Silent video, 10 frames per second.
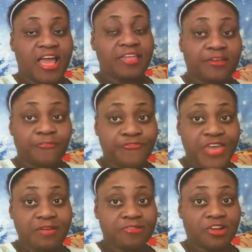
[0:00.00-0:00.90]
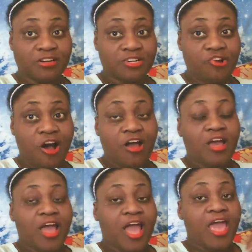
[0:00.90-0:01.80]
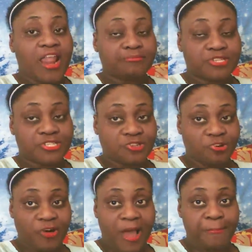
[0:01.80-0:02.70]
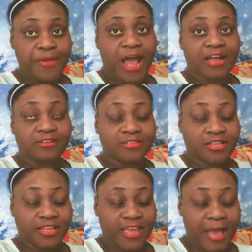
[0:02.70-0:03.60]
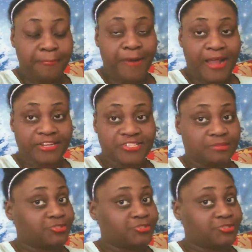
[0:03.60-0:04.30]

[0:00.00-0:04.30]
and the feet was hard to draw, and I'm so happy I kept practicing.